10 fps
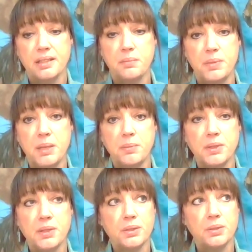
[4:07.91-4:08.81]
the
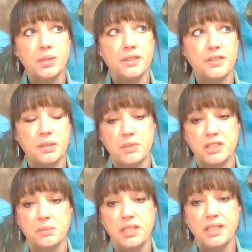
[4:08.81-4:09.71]
people who have
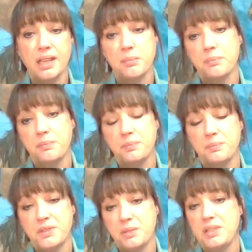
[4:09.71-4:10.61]
commissioned me come
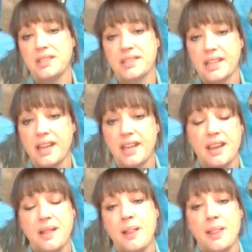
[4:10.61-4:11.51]
to me and say,
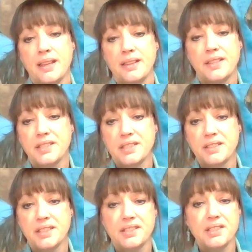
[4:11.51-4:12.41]
this
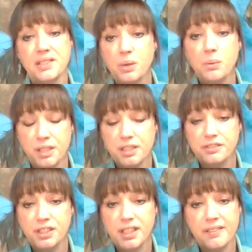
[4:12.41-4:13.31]
this is so
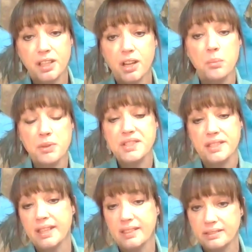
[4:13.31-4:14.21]
wonderful, and they're almost
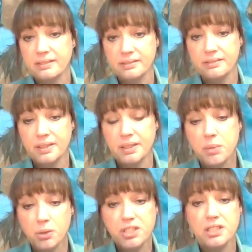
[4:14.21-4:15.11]
like
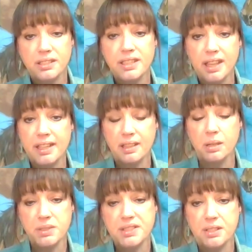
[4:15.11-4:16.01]
emotionally, like
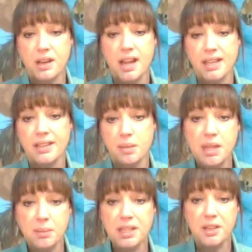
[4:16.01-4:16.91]
almost crying, they
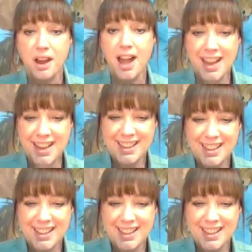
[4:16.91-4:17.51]
make me cry.